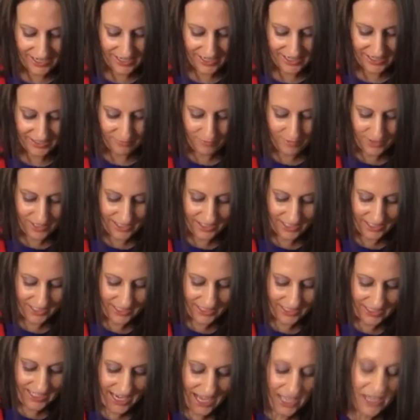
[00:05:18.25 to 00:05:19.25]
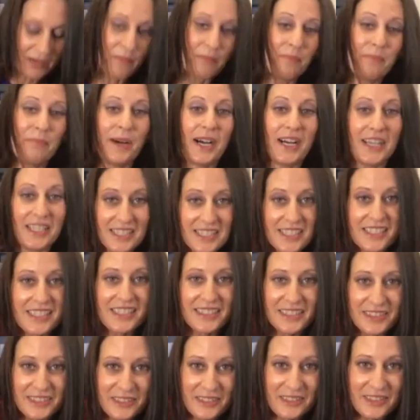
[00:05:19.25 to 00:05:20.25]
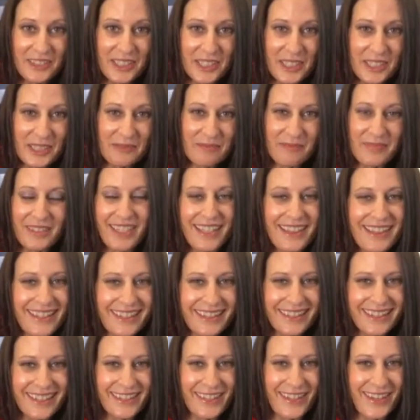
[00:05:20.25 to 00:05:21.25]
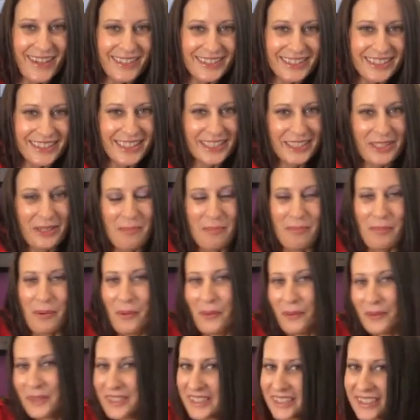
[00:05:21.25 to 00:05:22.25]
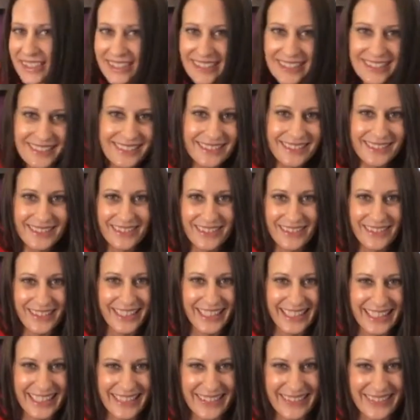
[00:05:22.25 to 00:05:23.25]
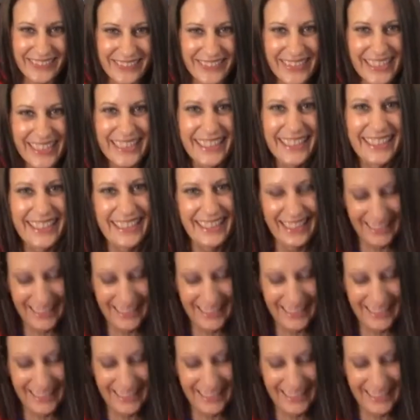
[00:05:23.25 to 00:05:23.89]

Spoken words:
It was not a Boston cream, but I think they called it like a Portland cream.